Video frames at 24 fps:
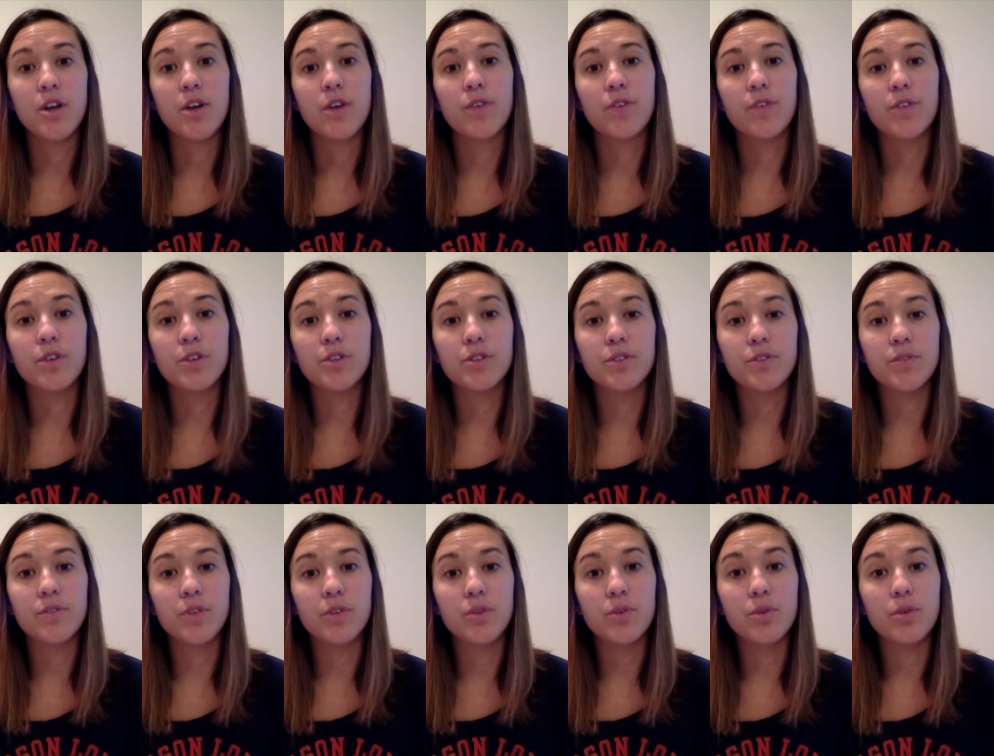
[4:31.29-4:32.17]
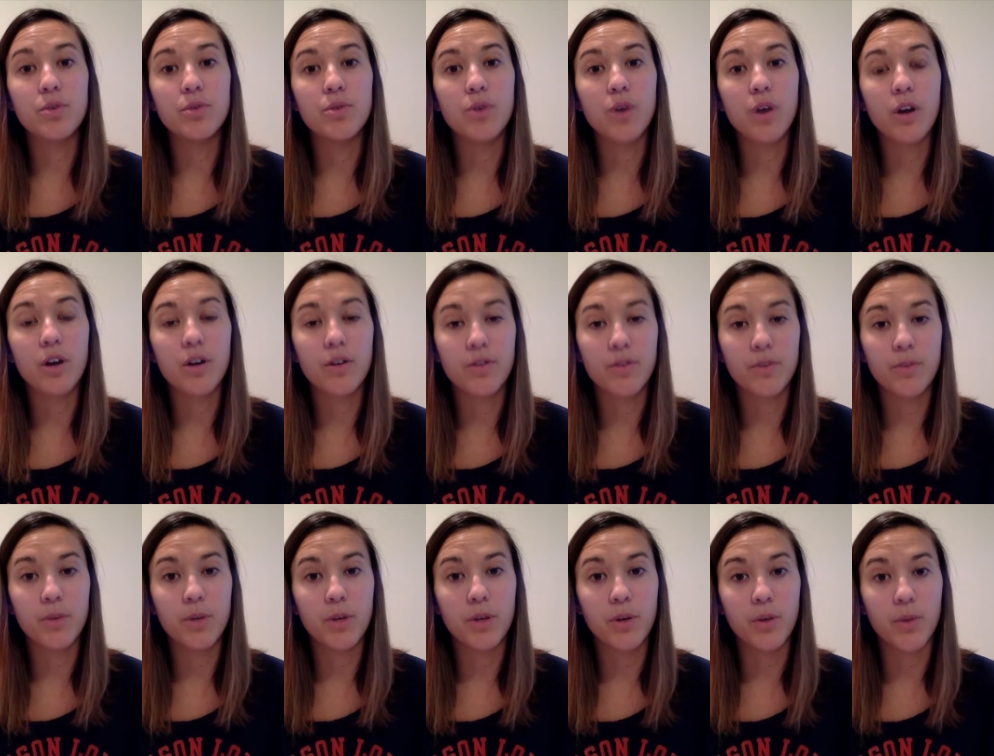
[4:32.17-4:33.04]
for those of you who aren't
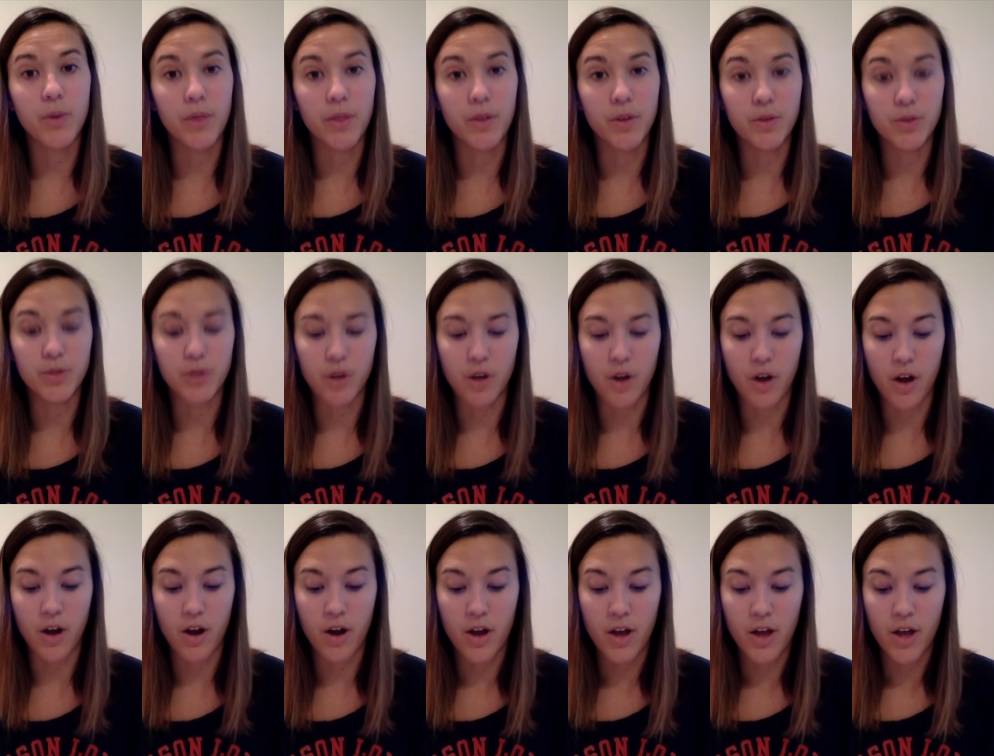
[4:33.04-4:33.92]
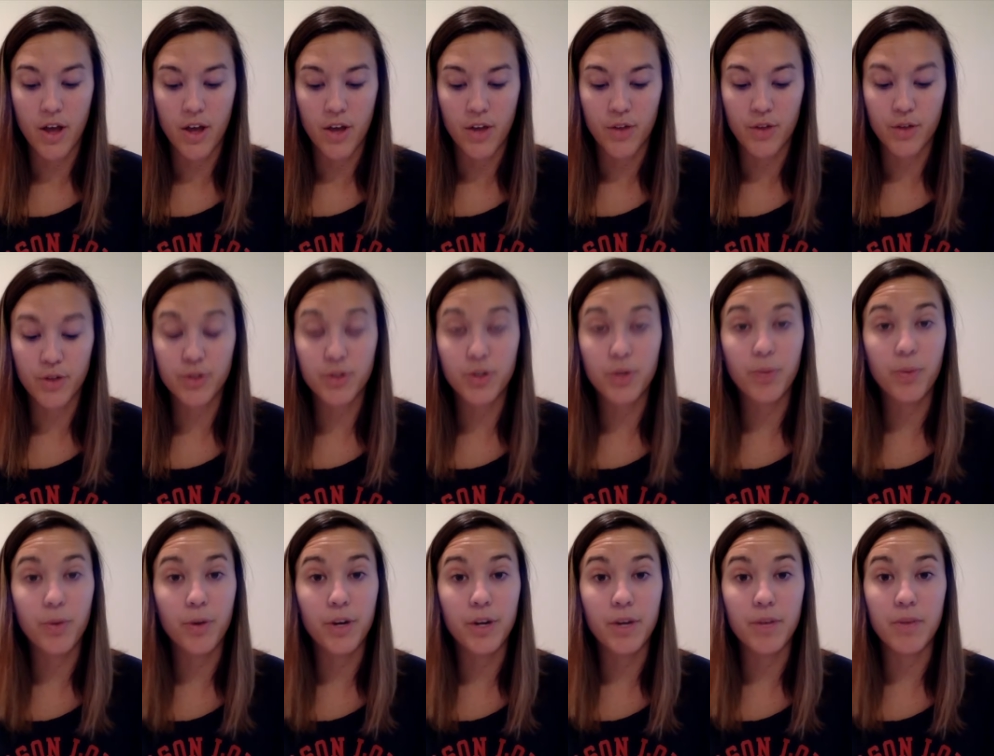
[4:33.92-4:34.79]
familiar with those are
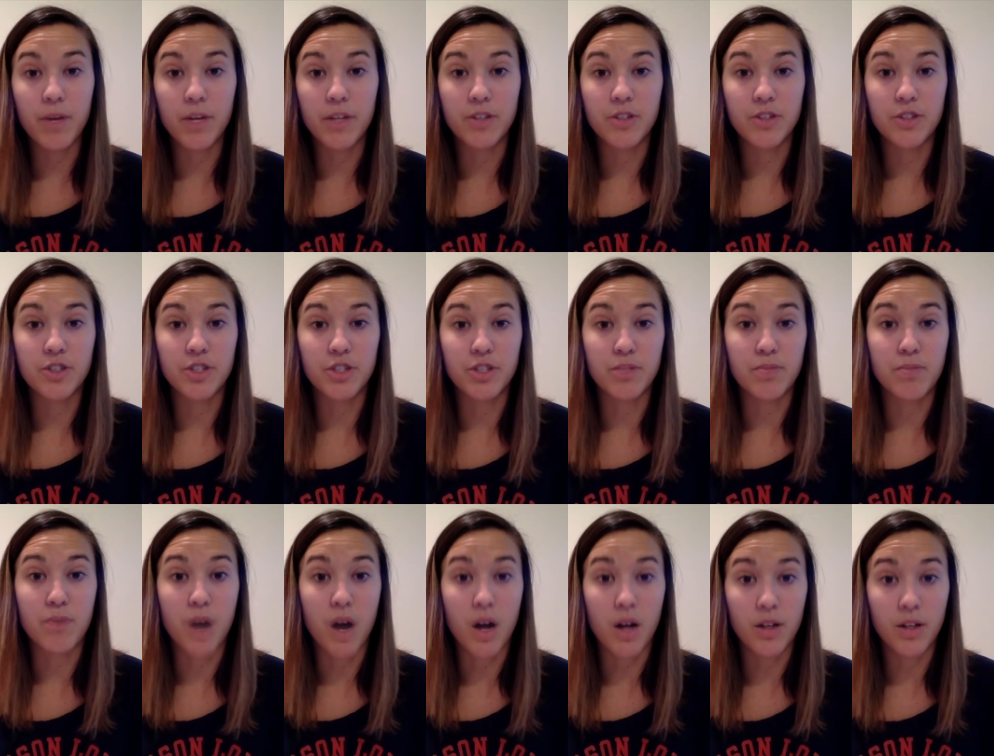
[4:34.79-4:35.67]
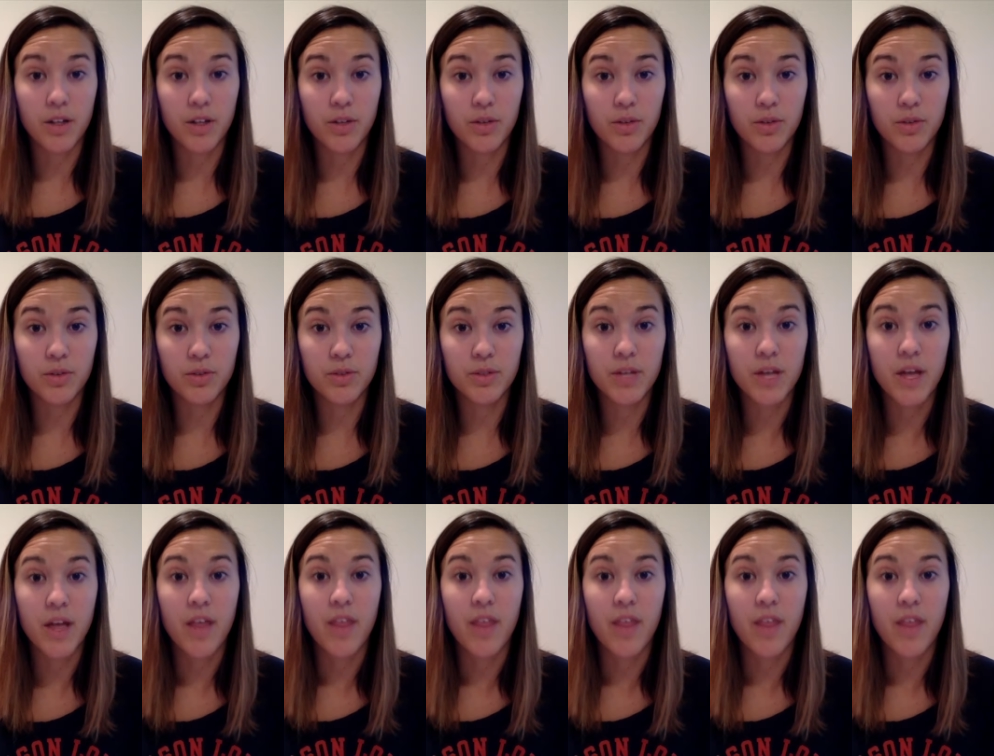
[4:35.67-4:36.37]
pretty much just molecules